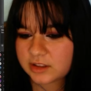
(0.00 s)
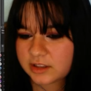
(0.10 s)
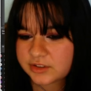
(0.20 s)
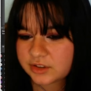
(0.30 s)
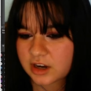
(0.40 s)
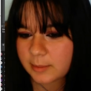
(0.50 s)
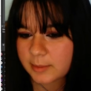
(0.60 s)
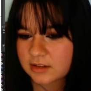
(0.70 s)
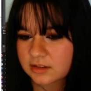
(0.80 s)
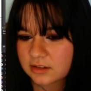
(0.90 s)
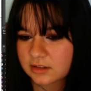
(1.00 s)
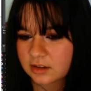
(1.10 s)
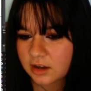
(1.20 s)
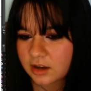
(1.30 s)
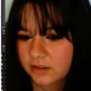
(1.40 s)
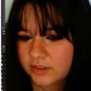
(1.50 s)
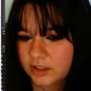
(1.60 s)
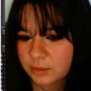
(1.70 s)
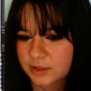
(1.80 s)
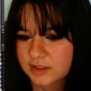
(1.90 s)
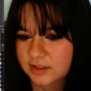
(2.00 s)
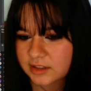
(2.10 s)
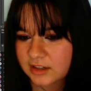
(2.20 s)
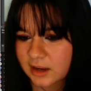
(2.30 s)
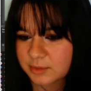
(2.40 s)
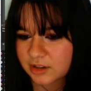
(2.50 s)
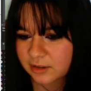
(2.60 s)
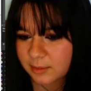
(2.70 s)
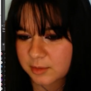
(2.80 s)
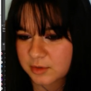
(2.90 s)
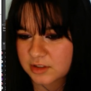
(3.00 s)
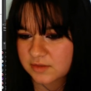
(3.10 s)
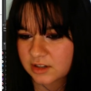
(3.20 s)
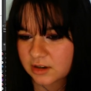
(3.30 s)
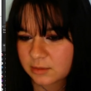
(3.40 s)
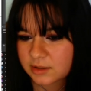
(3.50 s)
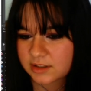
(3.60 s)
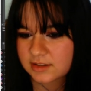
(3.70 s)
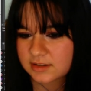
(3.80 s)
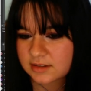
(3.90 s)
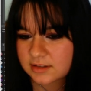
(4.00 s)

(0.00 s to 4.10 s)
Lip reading: liked your comment on a video recently, and now I'm trying to remember which video it was.